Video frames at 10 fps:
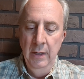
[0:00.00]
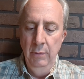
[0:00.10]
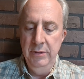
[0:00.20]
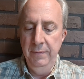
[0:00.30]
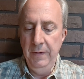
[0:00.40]

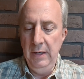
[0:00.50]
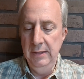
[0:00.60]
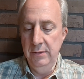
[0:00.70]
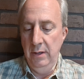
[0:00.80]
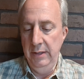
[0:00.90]
When she finally
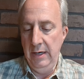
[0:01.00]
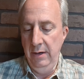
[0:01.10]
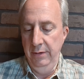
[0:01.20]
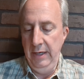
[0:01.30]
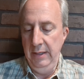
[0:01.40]
saw the
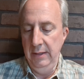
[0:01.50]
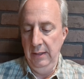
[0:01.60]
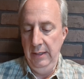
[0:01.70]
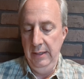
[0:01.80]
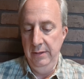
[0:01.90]
iron gate that
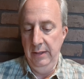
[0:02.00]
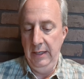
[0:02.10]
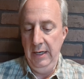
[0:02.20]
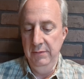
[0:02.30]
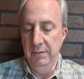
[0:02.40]
led into the
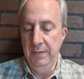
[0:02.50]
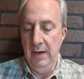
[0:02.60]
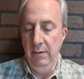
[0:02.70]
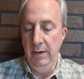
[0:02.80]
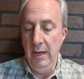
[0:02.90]
caves of
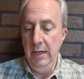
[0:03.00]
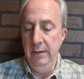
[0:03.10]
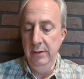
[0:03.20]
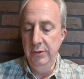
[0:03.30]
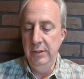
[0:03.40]
fire and night,
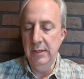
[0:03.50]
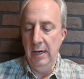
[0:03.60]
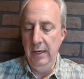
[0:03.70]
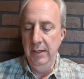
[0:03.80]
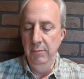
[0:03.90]
she
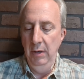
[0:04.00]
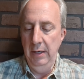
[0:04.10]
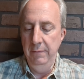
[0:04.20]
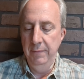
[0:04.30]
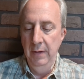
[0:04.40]
sighed in
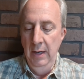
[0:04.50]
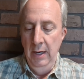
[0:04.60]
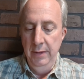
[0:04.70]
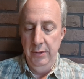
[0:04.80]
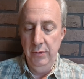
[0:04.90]
relief.
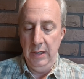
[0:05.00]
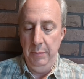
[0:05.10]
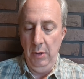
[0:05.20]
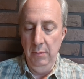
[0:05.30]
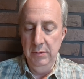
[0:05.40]
The tricky
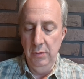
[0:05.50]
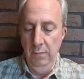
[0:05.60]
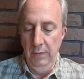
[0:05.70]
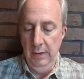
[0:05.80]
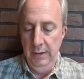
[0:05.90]
part was
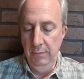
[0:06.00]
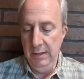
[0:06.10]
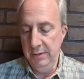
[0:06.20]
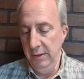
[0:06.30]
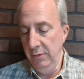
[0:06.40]
over, and the
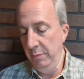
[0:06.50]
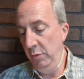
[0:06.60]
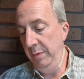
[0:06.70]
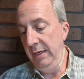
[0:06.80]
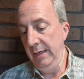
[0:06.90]
rest of the trip
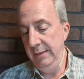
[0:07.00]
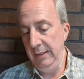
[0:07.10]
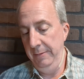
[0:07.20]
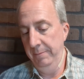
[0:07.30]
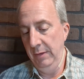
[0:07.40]
would be
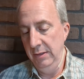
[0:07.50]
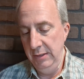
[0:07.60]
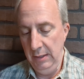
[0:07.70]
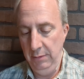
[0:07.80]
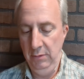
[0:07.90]
easy.
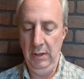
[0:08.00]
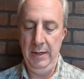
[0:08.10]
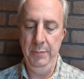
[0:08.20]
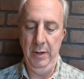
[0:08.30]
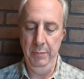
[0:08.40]
She held her
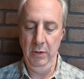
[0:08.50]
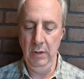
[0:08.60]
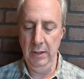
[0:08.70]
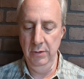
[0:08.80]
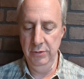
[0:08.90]
lamp up and
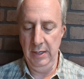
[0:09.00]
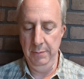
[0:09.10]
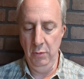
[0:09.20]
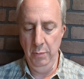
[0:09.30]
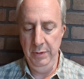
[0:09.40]
quickened her
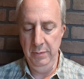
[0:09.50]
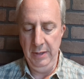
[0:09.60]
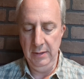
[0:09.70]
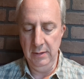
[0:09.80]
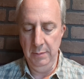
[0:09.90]
step, hoping to
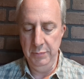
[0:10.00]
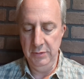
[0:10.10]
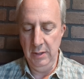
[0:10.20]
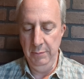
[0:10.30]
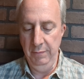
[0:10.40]
make up
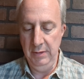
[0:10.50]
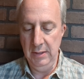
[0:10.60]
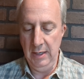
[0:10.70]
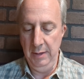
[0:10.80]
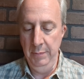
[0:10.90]
some of the
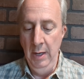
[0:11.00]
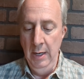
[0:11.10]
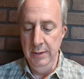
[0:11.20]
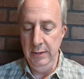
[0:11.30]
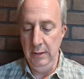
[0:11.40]
time
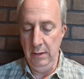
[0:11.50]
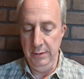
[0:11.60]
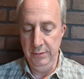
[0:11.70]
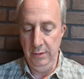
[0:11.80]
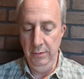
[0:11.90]
she had
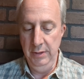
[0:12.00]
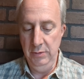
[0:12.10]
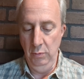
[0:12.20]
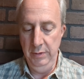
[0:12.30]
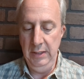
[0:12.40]
lost on her
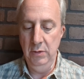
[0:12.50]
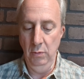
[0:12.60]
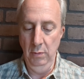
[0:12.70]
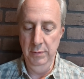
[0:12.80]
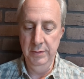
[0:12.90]

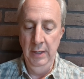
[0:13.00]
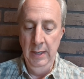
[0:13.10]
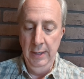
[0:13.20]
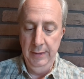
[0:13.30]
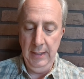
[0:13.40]
detours.
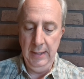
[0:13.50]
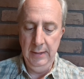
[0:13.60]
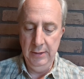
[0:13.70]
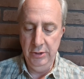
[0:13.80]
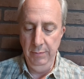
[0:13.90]

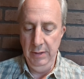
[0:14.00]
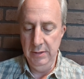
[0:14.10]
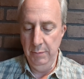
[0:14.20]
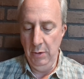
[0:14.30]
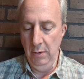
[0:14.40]
Then, as she reached
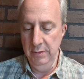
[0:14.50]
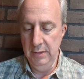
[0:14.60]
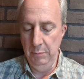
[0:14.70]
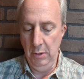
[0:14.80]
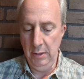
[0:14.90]
the bars
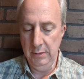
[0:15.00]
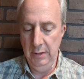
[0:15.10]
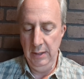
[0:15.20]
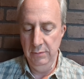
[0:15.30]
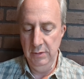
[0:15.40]
that blocked
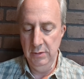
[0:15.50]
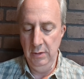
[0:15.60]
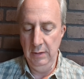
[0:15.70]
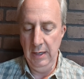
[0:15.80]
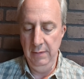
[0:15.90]
the entrance to
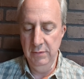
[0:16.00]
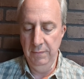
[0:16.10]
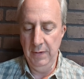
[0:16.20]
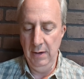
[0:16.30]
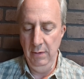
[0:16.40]
the caves of
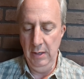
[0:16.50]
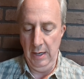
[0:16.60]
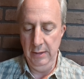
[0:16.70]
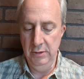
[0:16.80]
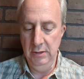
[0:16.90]
fire and
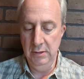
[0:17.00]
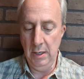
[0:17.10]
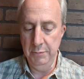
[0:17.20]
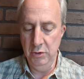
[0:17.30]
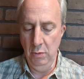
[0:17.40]
night, she
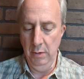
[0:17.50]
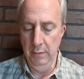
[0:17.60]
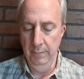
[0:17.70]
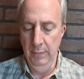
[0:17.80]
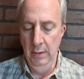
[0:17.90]
stopped short.
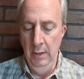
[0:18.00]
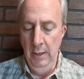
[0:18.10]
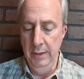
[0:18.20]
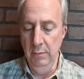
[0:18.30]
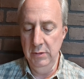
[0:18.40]

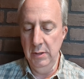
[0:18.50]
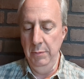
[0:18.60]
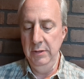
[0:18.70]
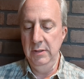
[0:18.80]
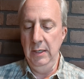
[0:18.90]
There was
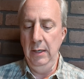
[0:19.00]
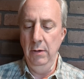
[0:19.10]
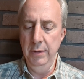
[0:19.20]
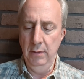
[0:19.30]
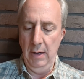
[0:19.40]
someone sitting
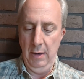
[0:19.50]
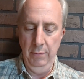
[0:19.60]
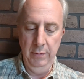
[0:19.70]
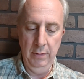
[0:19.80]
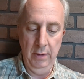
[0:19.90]
on the
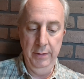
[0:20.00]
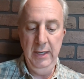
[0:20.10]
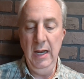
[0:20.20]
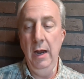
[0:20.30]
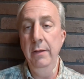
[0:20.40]
ground on
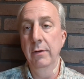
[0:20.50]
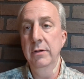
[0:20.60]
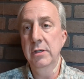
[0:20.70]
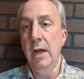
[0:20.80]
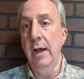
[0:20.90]
the other
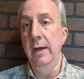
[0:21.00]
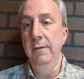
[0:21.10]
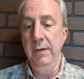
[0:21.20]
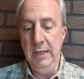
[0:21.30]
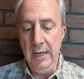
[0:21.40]
side
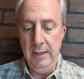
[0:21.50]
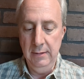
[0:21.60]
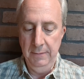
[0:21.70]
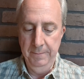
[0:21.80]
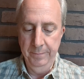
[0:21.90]
of the gate.
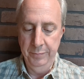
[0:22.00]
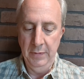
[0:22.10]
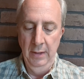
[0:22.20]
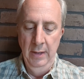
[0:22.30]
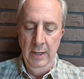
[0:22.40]

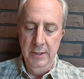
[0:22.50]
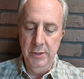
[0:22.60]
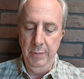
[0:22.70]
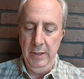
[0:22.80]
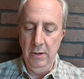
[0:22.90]

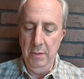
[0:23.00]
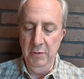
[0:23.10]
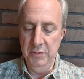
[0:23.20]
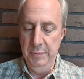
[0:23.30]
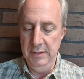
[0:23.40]
Cimorene had
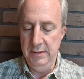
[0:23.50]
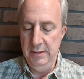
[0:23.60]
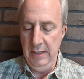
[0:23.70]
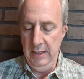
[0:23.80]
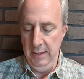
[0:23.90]
almost missed
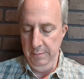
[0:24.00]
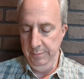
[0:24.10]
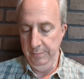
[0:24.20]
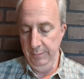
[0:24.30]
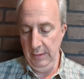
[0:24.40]
seeing him,
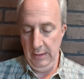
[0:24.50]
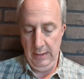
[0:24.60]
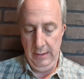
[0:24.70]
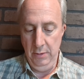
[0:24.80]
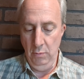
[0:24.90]

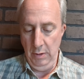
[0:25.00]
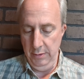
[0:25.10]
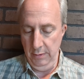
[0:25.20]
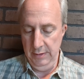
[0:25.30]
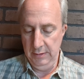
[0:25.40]
and no
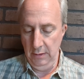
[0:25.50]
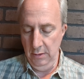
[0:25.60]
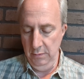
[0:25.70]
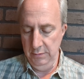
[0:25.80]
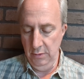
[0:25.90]
wonder his
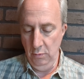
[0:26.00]
clothes, though